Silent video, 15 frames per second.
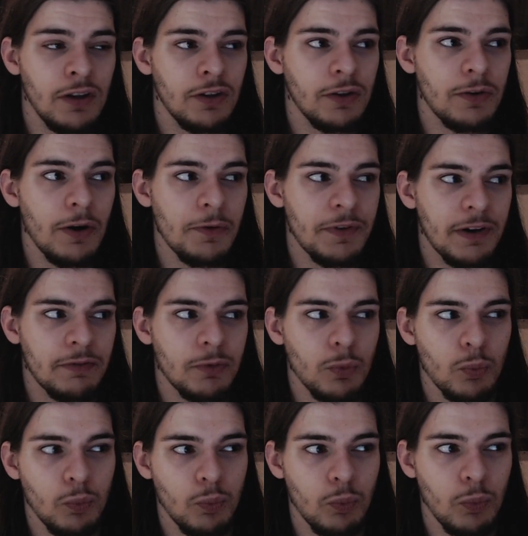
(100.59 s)
You don't have
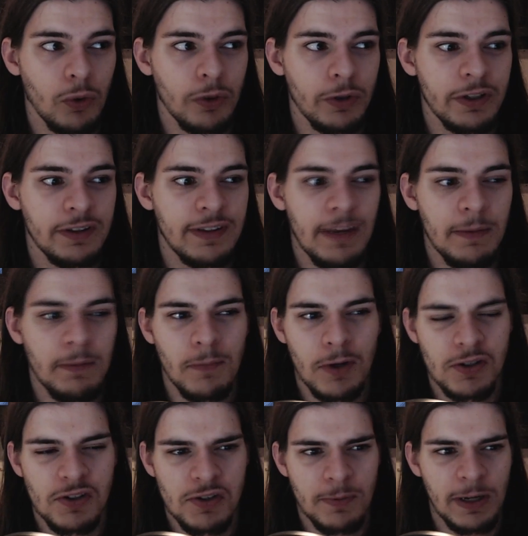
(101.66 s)
to worry that
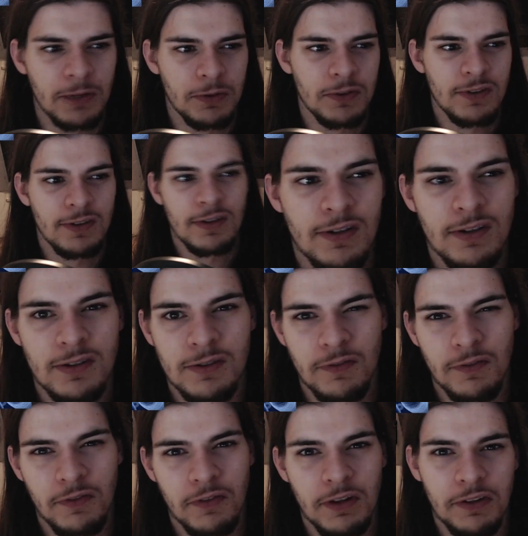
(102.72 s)
much about
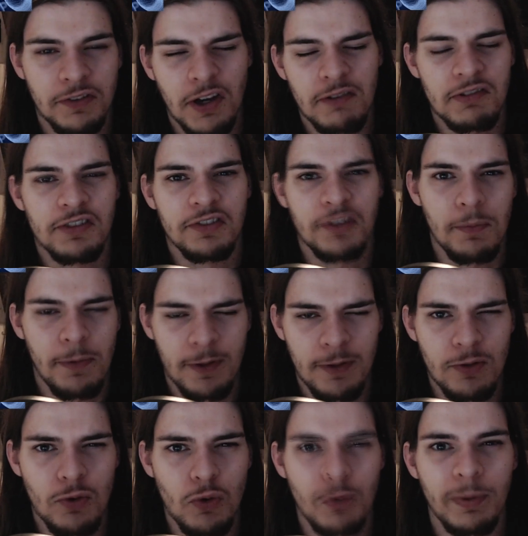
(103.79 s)
discovering something
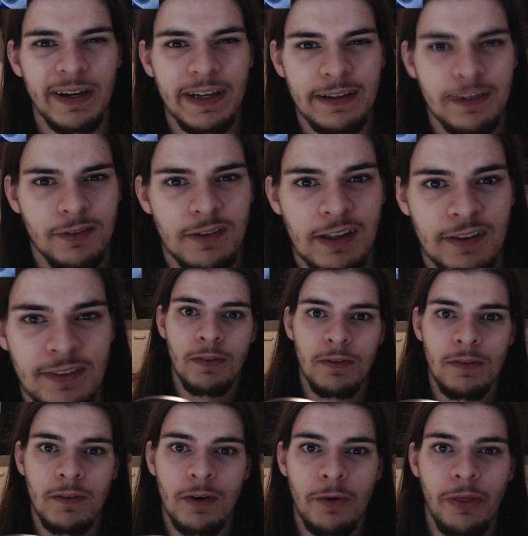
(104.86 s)
new by accident.
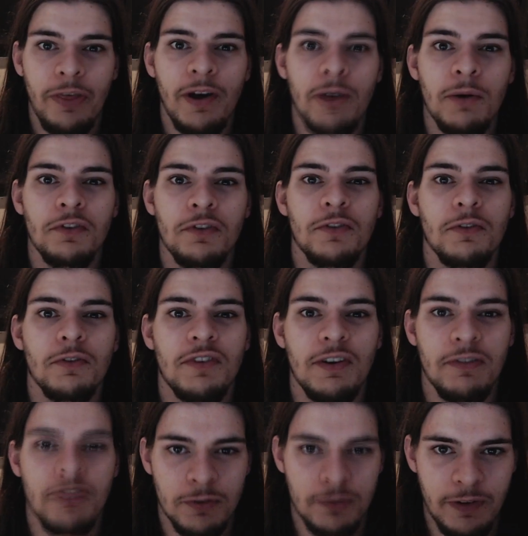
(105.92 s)
There are thousands of
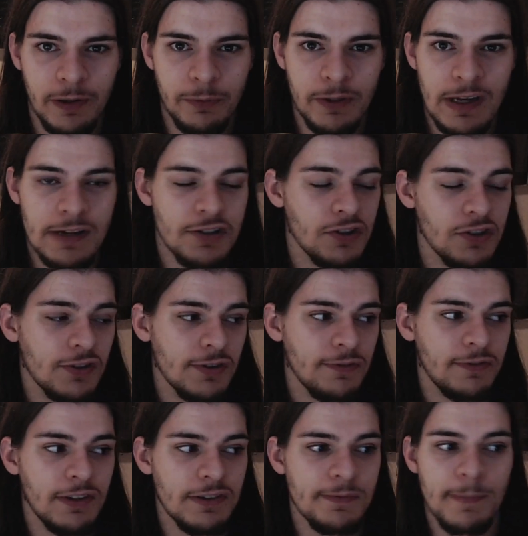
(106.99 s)
different variations of
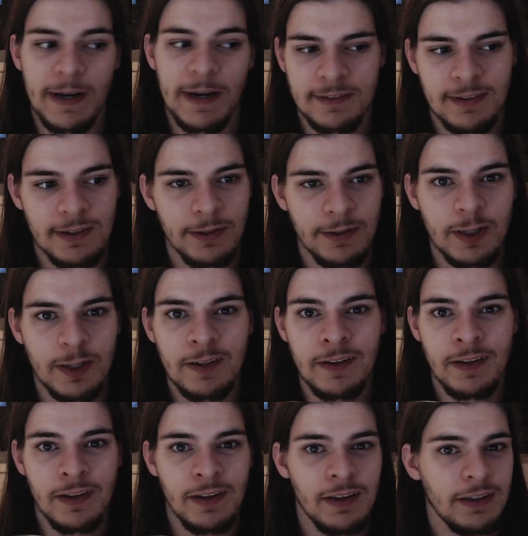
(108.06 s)
this bacteria,
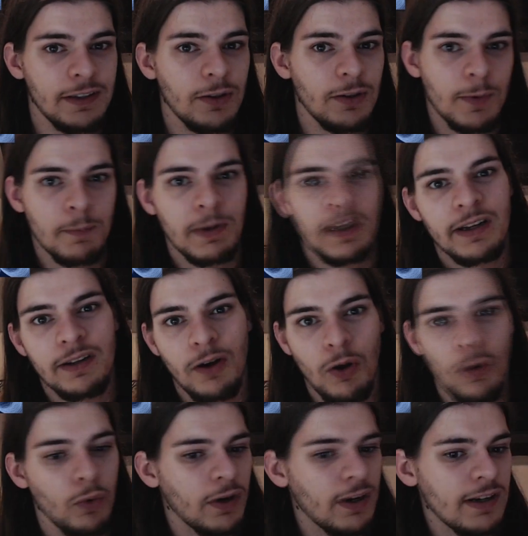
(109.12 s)
and you can buy
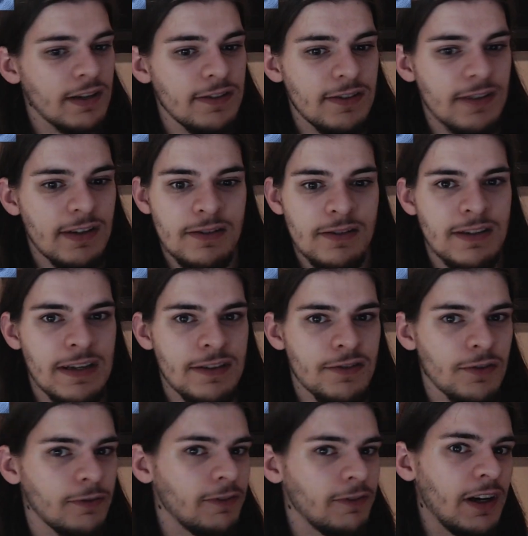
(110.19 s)
all kinds that can
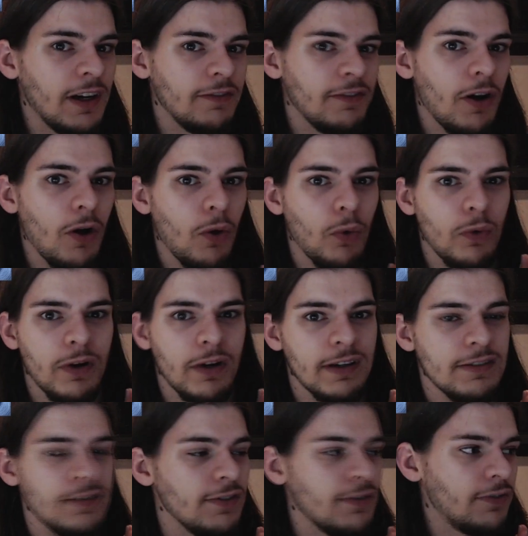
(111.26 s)
survive all
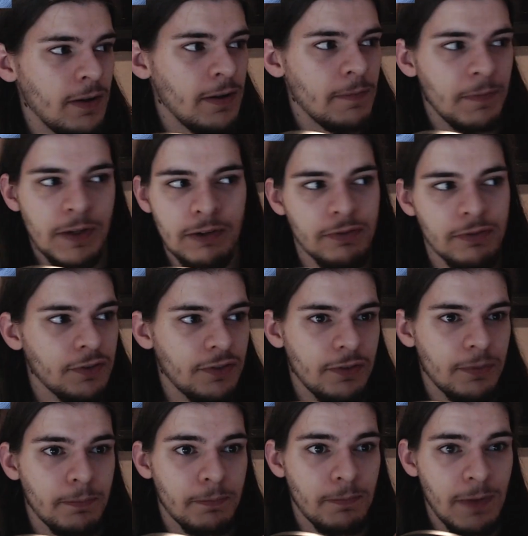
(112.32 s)
kinds of different
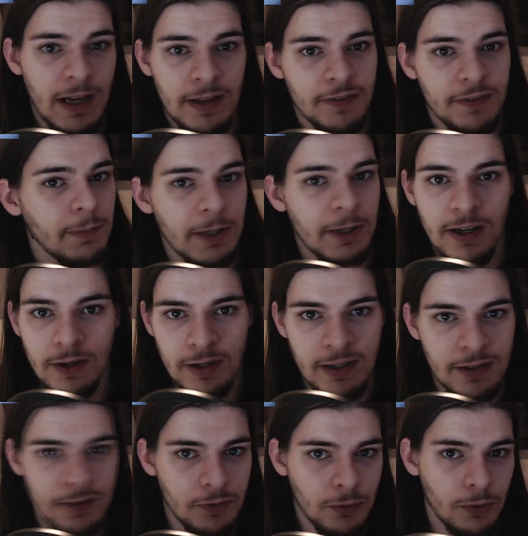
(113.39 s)

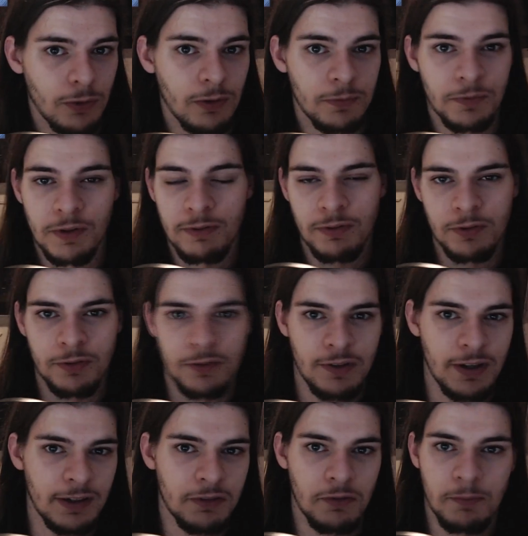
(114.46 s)
antibiotics or different
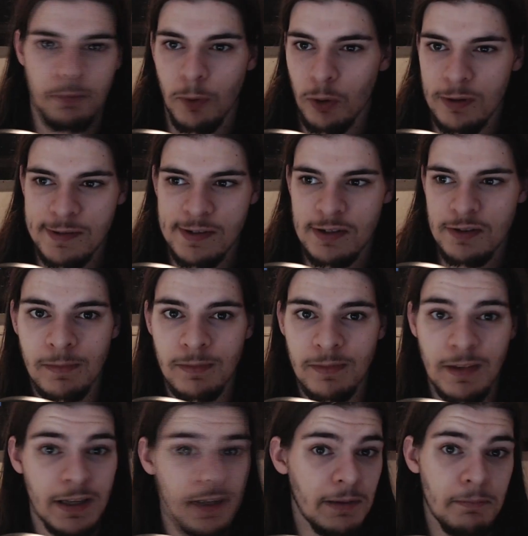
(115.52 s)
kinds of poison.
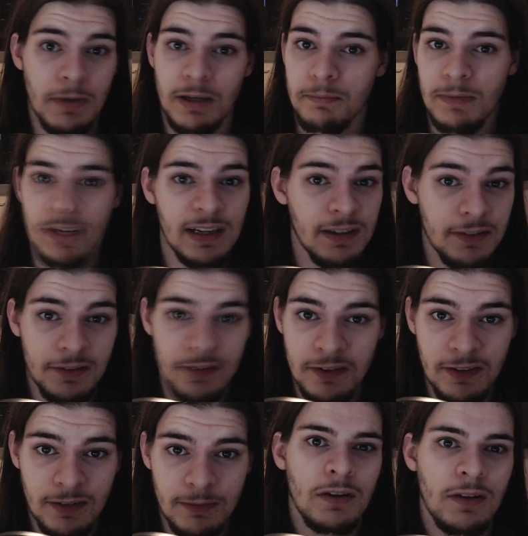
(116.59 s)
They can make medicine.
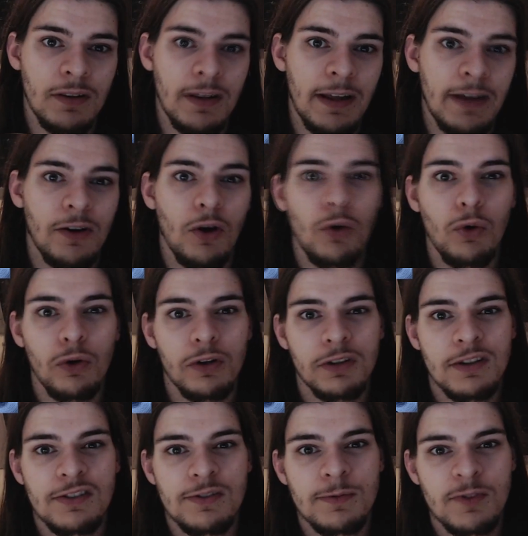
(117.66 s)
Like all
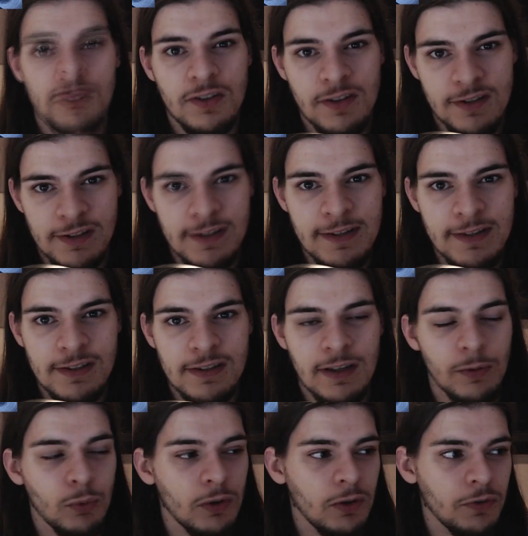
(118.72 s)
organisms on this list, they
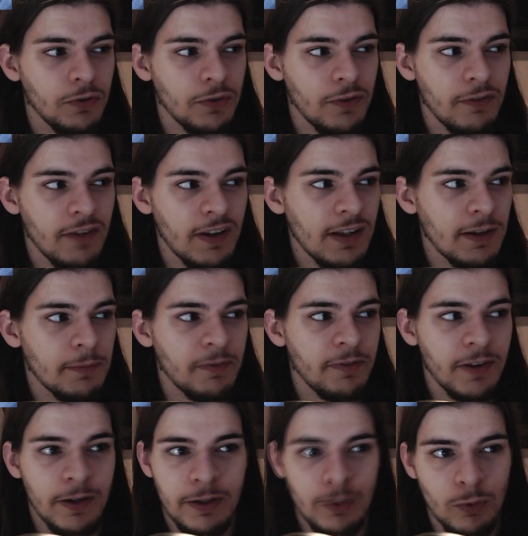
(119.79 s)
will develop
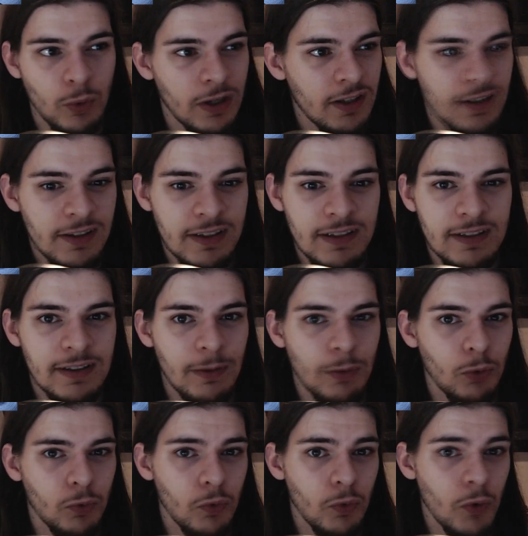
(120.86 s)
very quickly, they
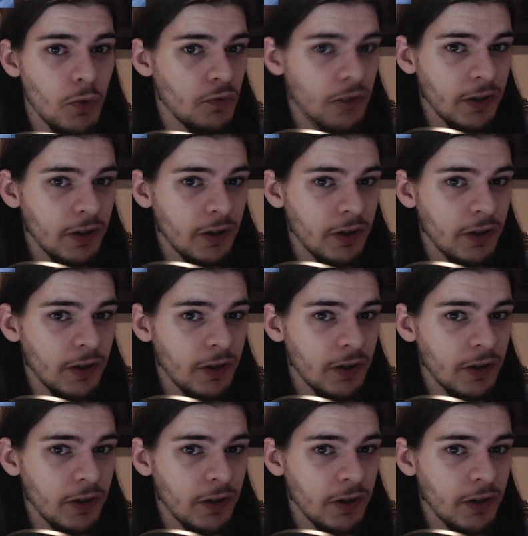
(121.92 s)
will grow very